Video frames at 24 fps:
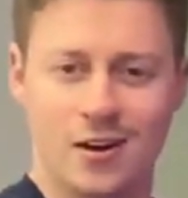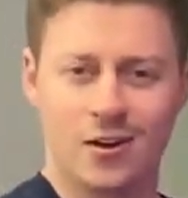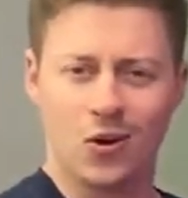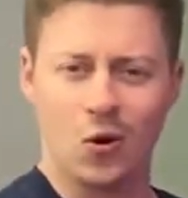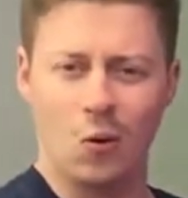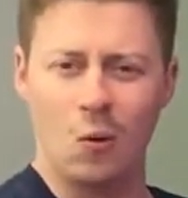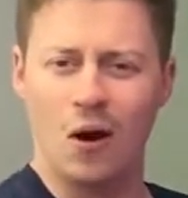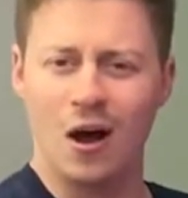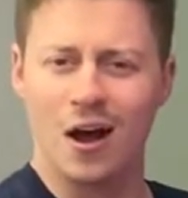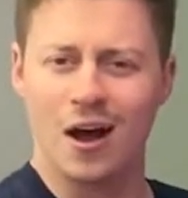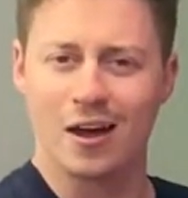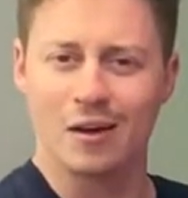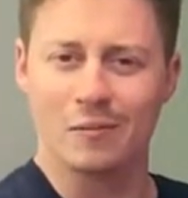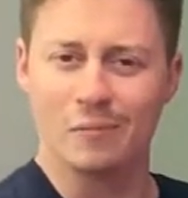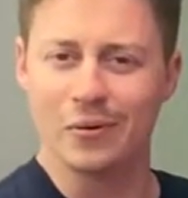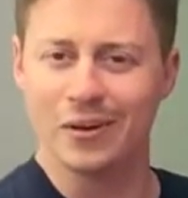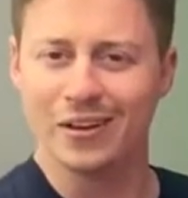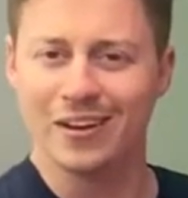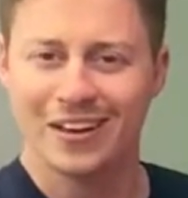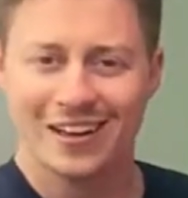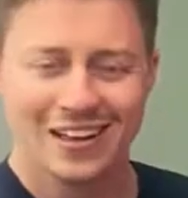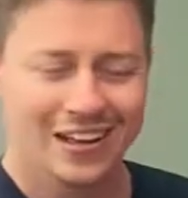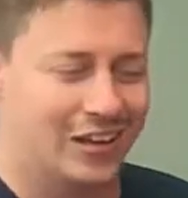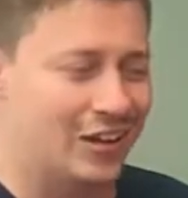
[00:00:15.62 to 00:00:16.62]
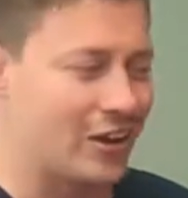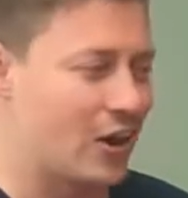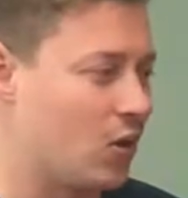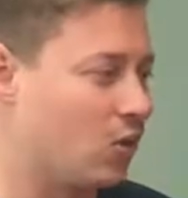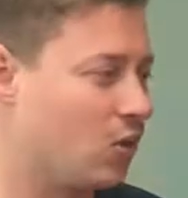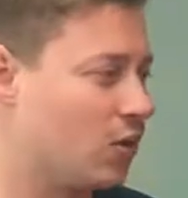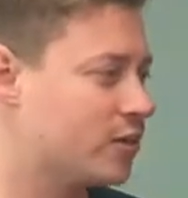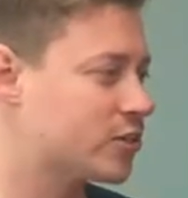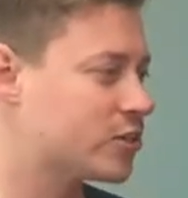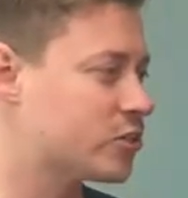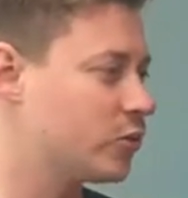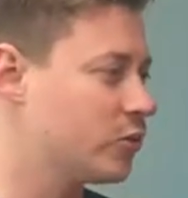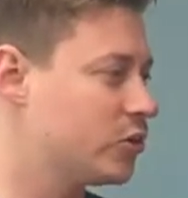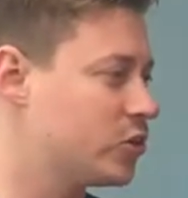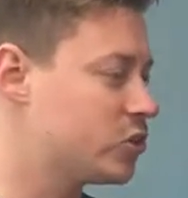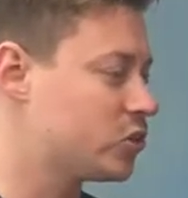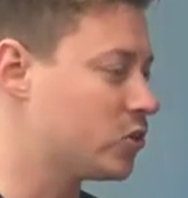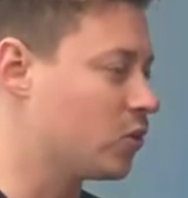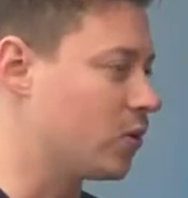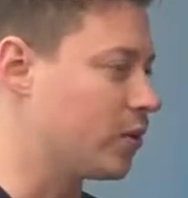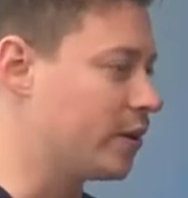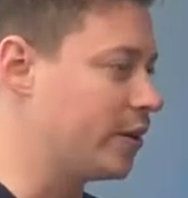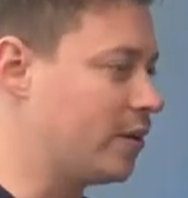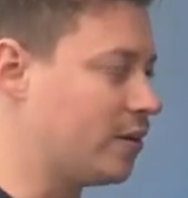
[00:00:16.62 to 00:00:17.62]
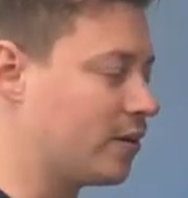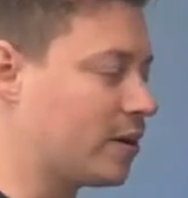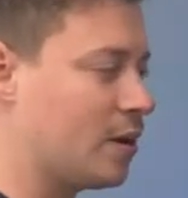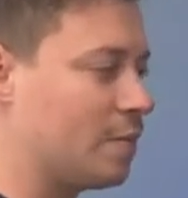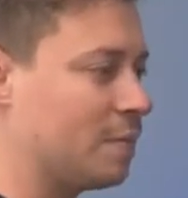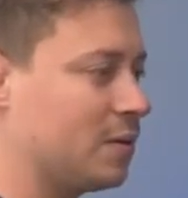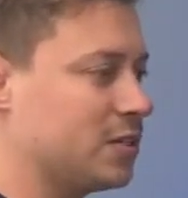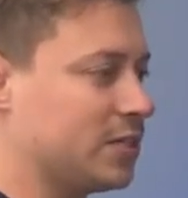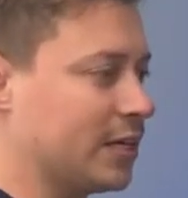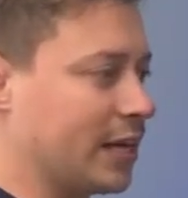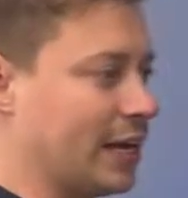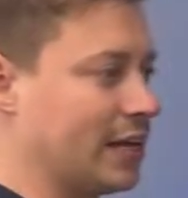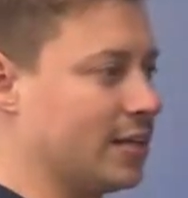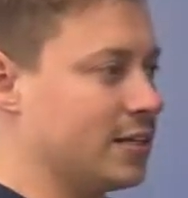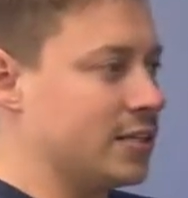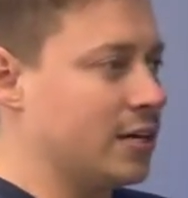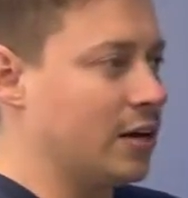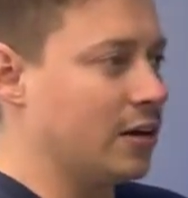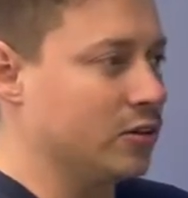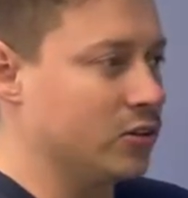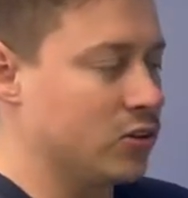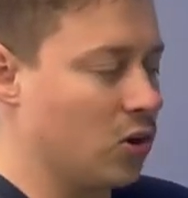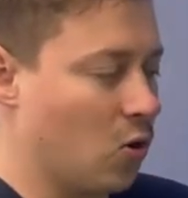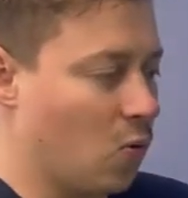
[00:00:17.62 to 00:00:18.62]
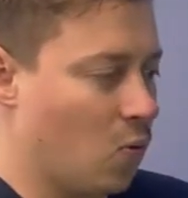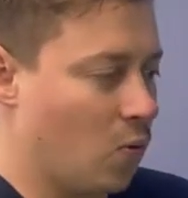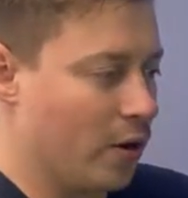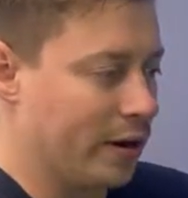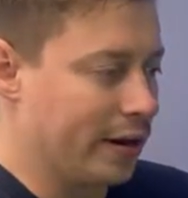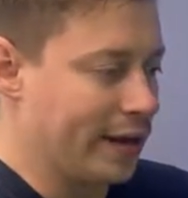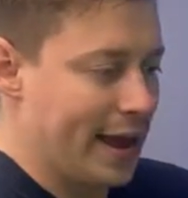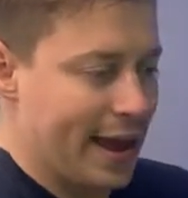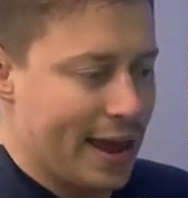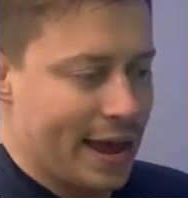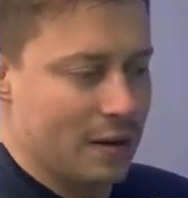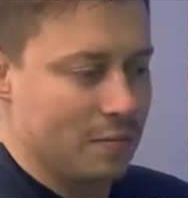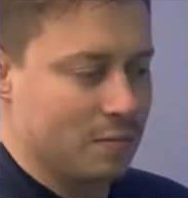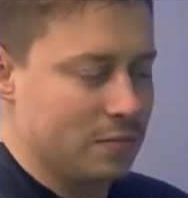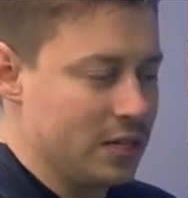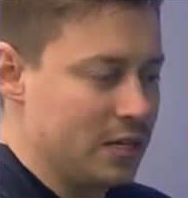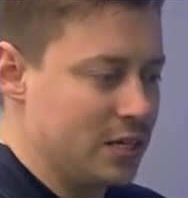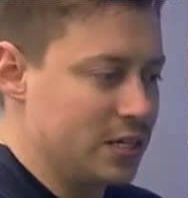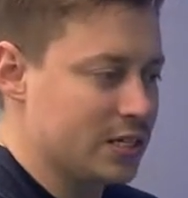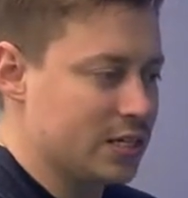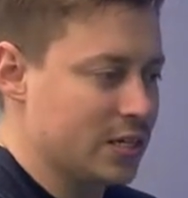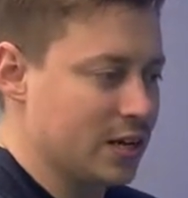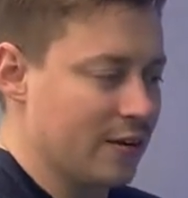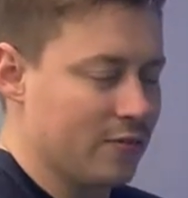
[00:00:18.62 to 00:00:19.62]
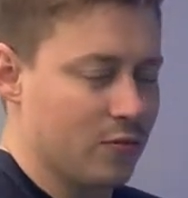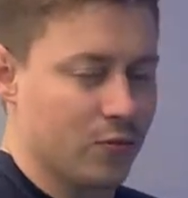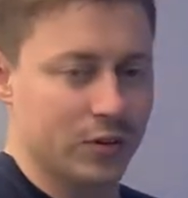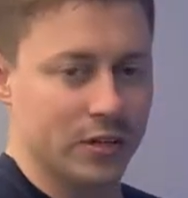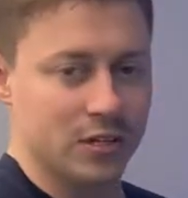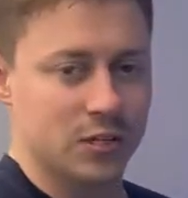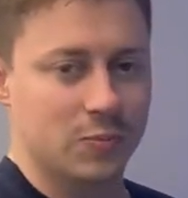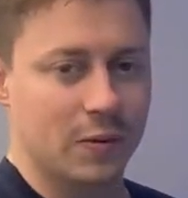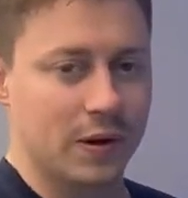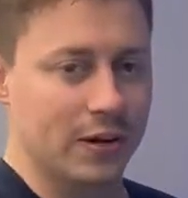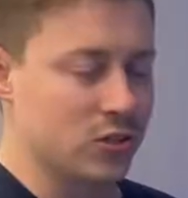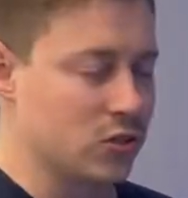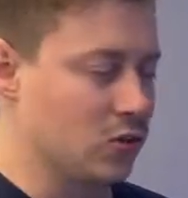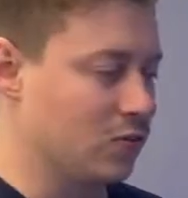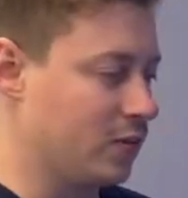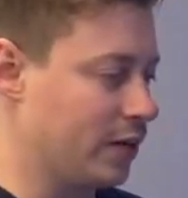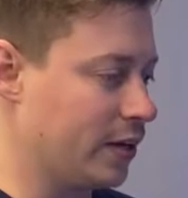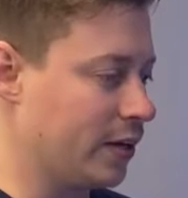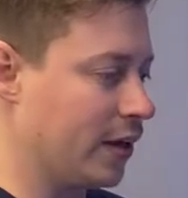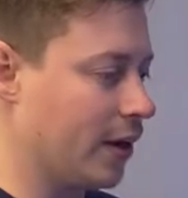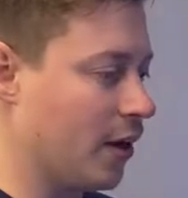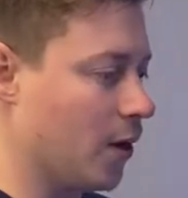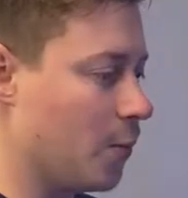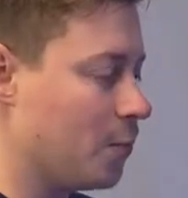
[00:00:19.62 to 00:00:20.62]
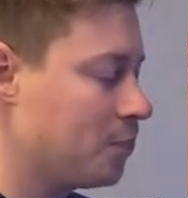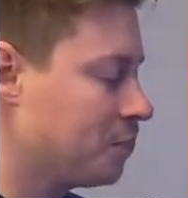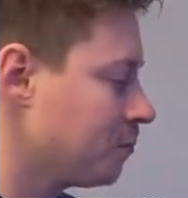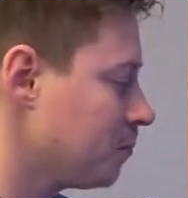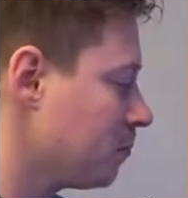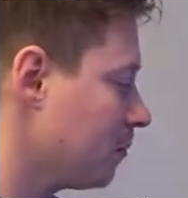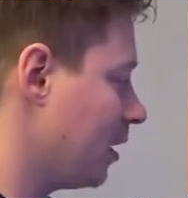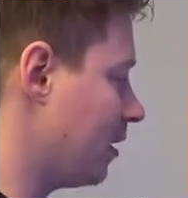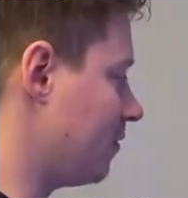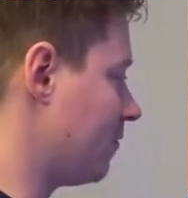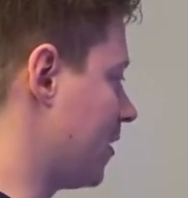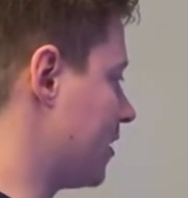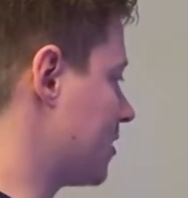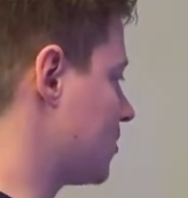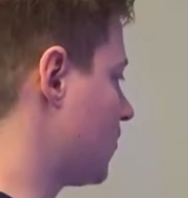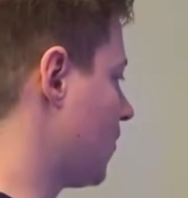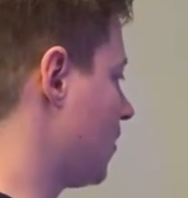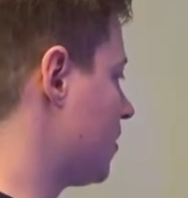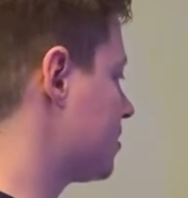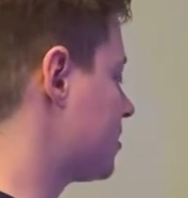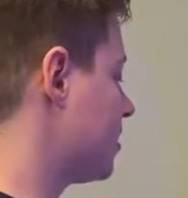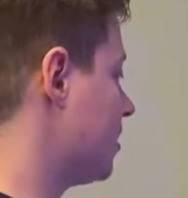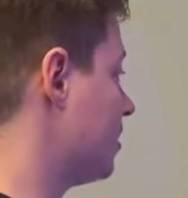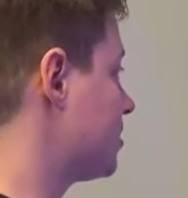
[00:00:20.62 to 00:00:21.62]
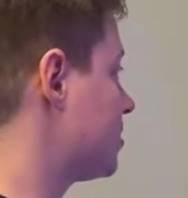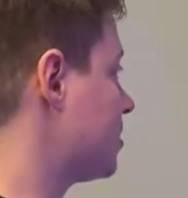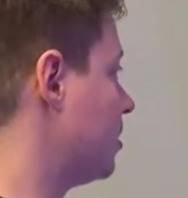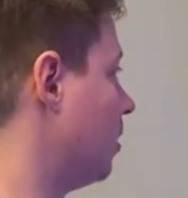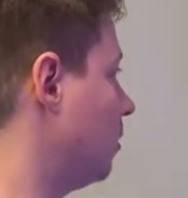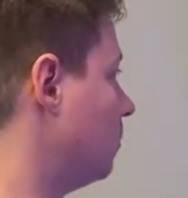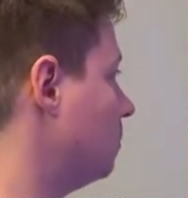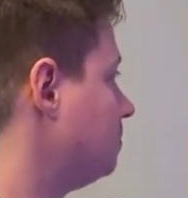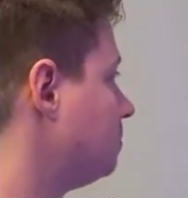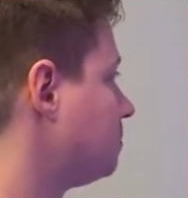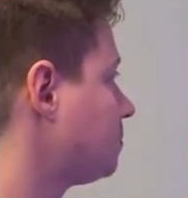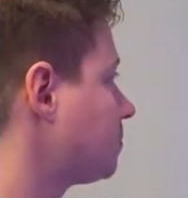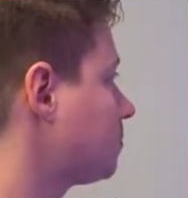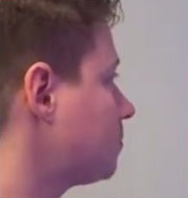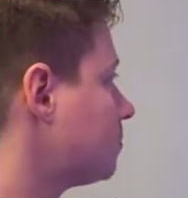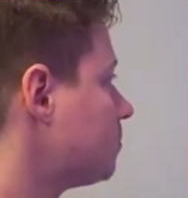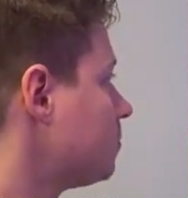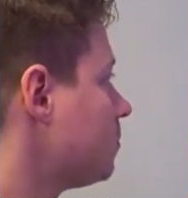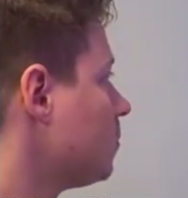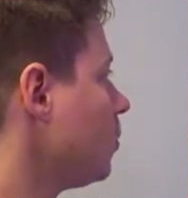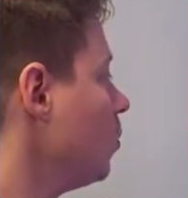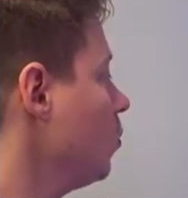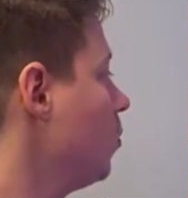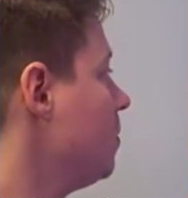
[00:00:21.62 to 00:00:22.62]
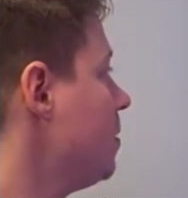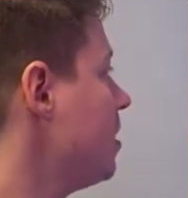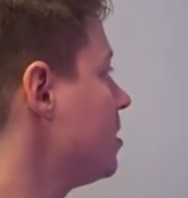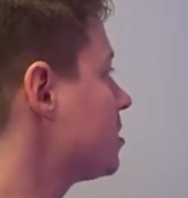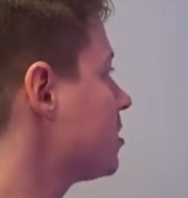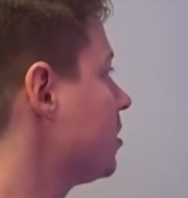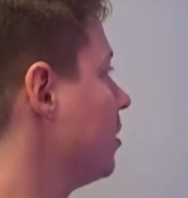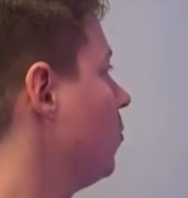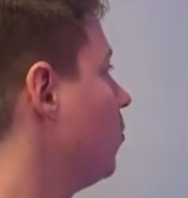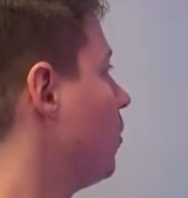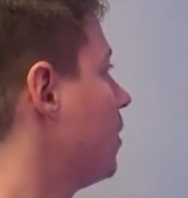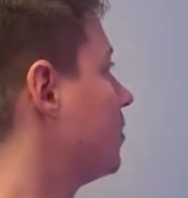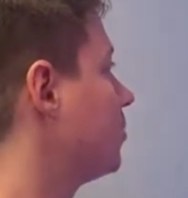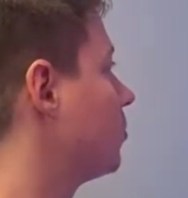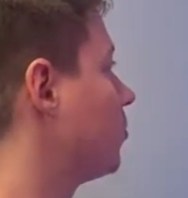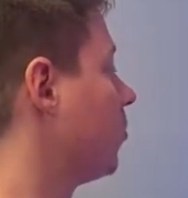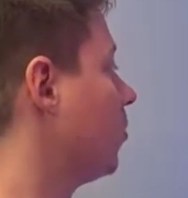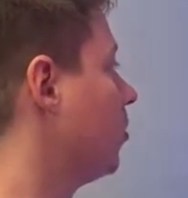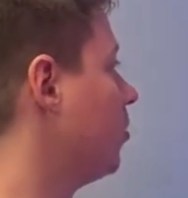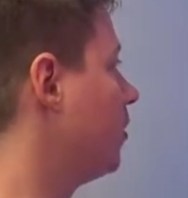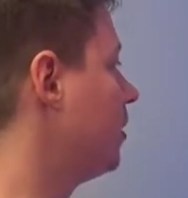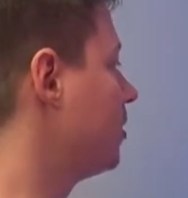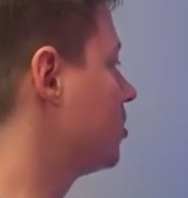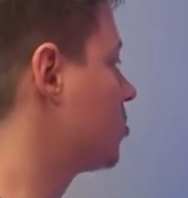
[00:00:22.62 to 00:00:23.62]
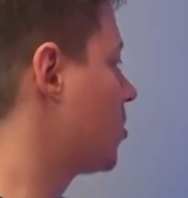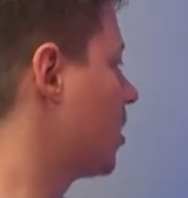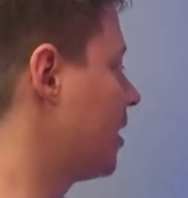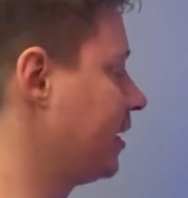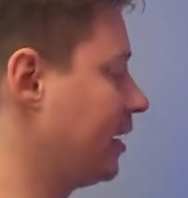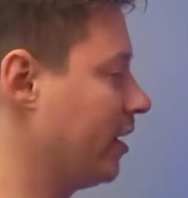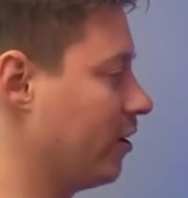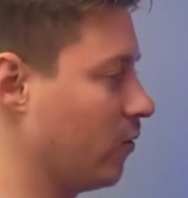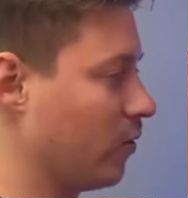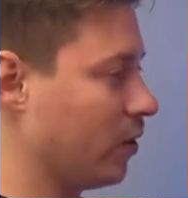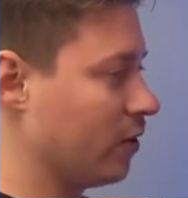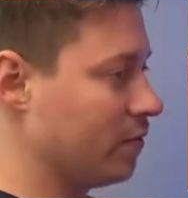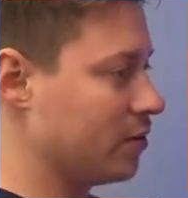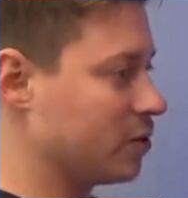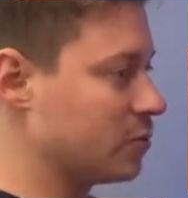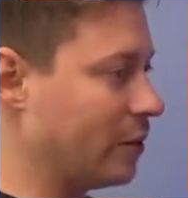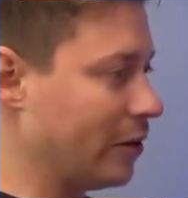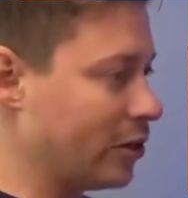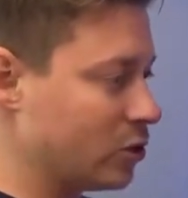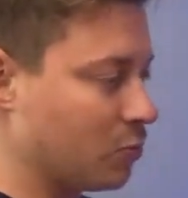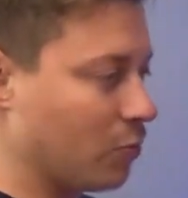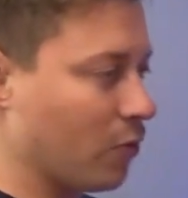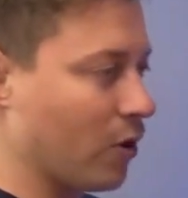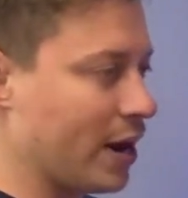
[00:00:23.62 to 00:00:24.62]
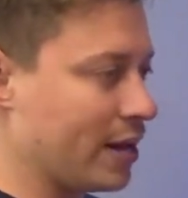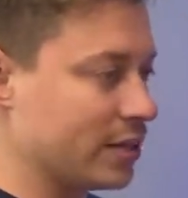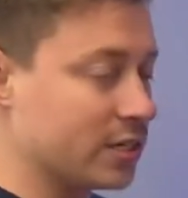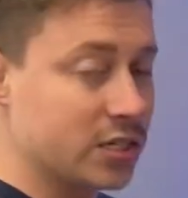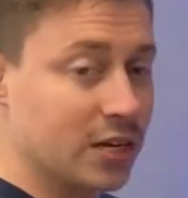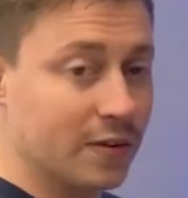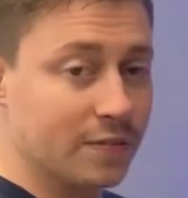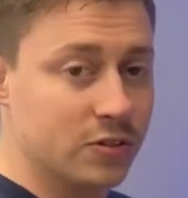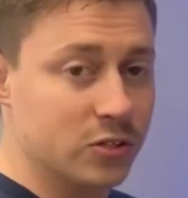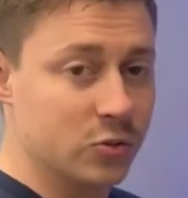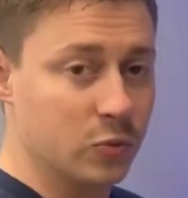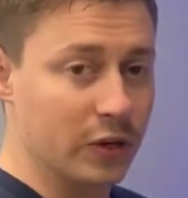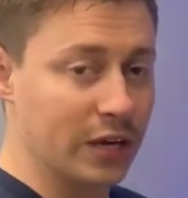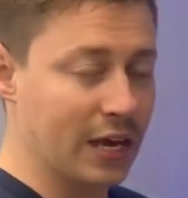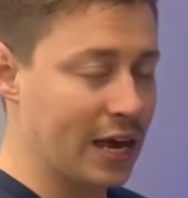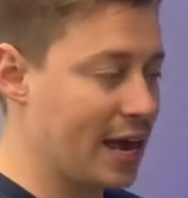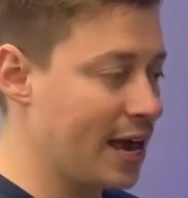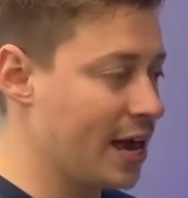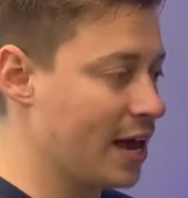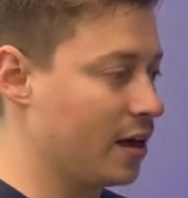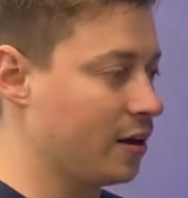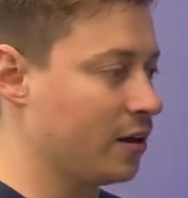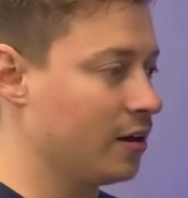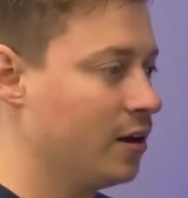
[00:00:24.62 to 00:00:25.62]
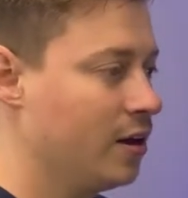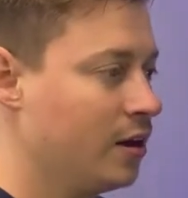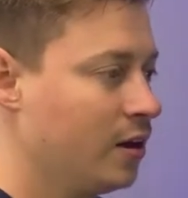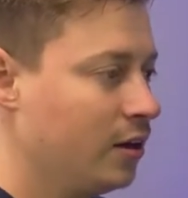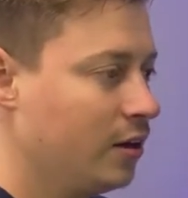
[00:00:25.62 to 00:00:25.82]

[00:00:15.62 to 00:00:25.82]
don't know why, but now long story short, you know, companies like Intel don't want AMD stuff when they sponsor video and vice versa. So we basically went through and tried to get rid of as much brand stuff as we can.